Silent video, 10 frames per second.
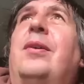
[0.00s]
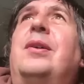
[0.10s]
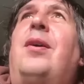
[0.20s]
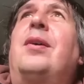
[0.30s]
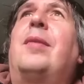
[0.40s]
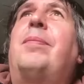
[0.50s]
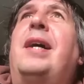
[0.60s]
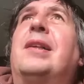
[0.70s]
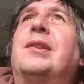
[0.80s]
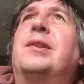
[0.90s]
cargo
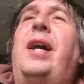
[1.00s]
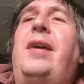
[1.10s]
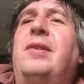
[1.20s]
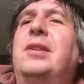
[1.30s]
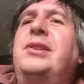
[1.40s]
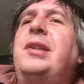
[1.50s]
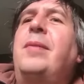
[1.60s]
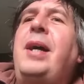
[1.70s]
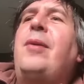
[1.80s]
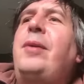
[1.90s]
pants or whatever, and
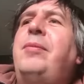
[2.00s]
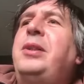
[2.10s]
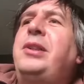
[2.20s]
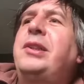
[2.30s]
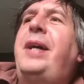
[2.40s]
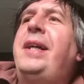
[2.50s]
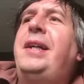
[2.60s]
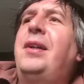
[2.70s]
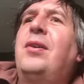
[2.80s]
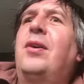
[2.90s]
somehow he would just
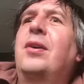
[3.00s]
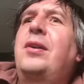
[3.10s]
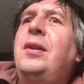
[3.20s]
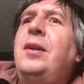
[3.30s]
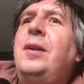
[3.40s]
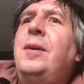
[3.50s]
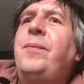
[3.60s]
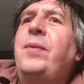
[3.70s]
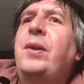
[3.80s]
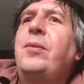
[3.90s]
make it look
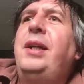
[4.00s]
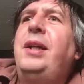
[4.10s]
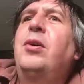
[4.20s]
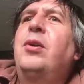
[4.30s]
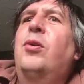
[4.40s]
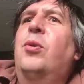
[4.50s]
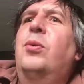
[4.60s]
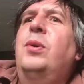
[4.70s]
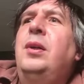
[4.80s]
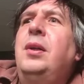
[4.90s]
really cool.